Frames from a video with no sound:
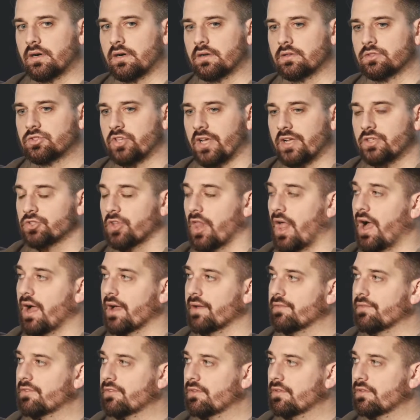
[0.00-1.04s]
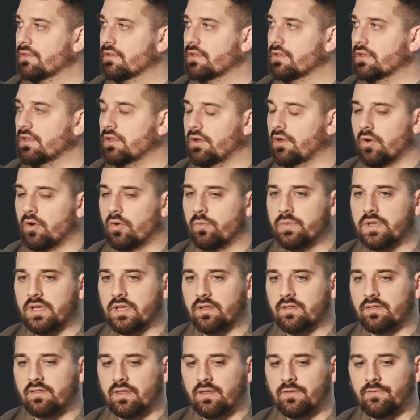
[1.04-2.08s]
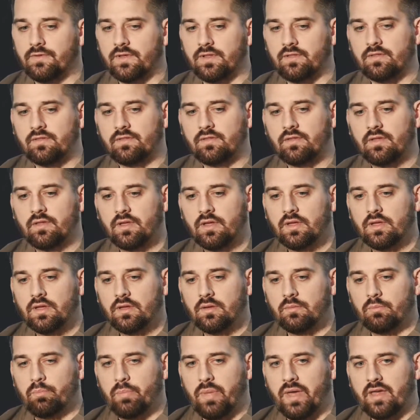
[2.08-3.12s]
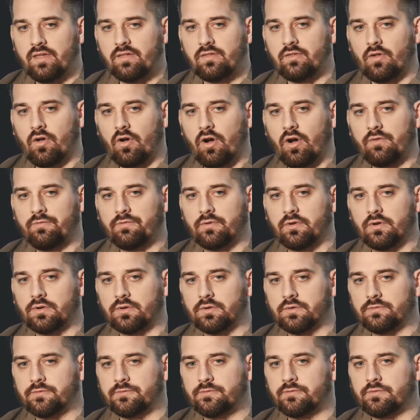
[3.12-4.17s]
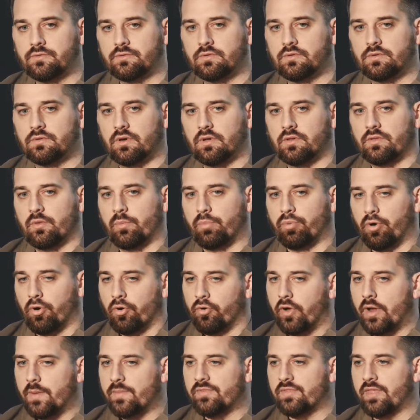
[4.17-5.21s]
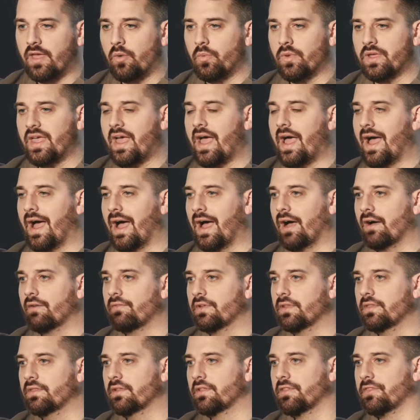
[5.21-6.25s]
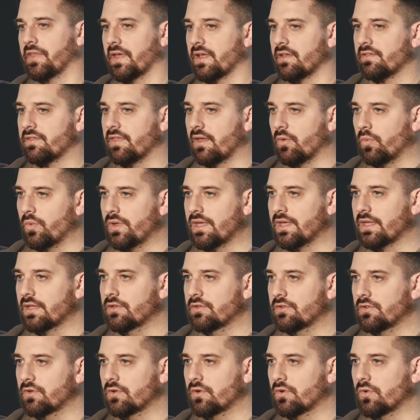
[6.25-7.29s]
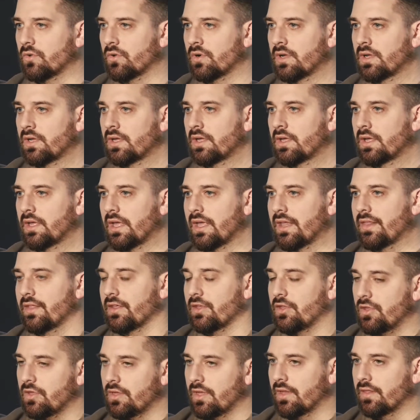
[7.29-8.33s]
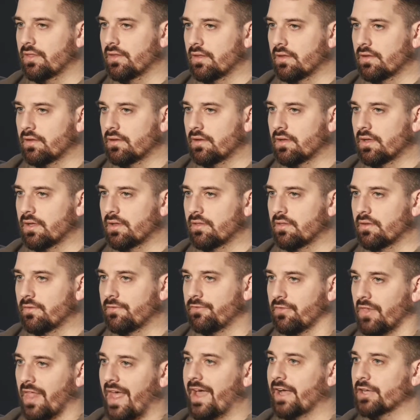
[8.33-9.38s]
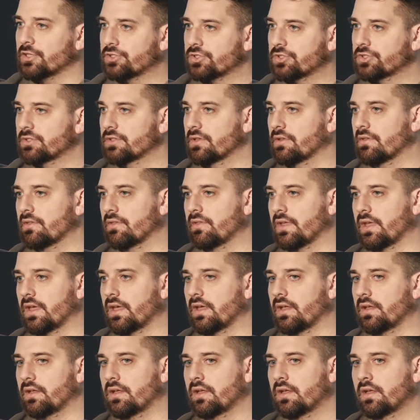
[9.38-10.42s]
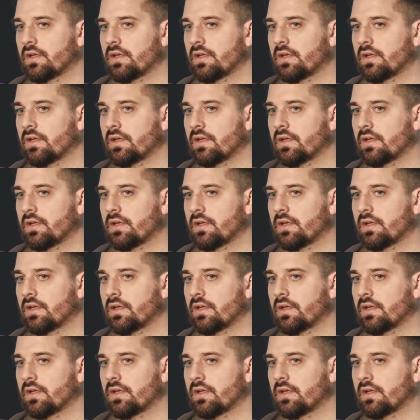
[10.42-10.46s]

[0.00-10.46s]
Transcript: change lives. Because if it's based off of the programs that we have and the things that we can do in the flesh, then